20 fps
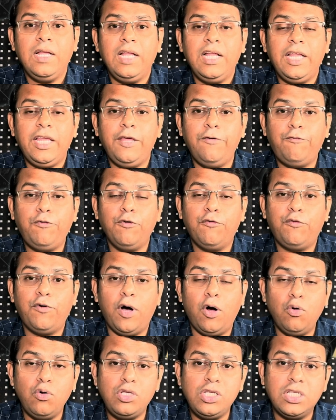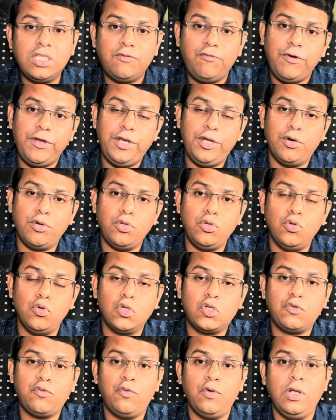If you found this video
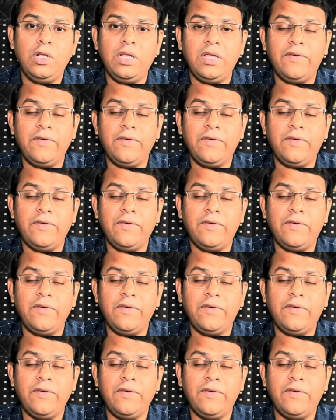useful,